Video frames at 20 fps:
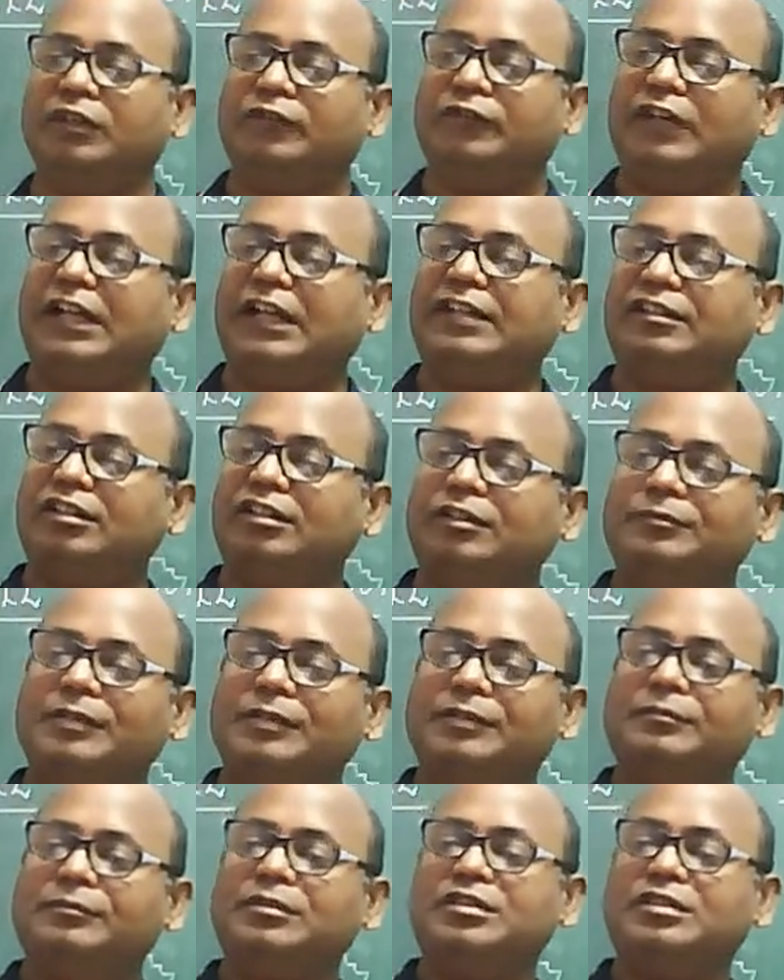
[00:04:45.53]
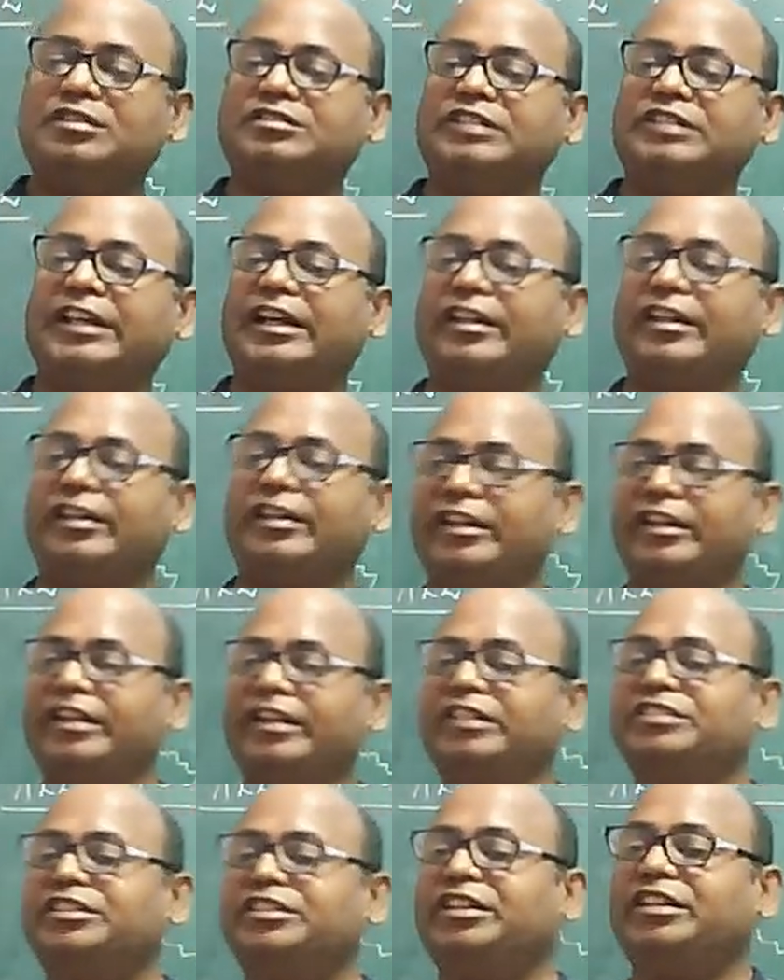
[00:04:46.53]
where the members they are arranged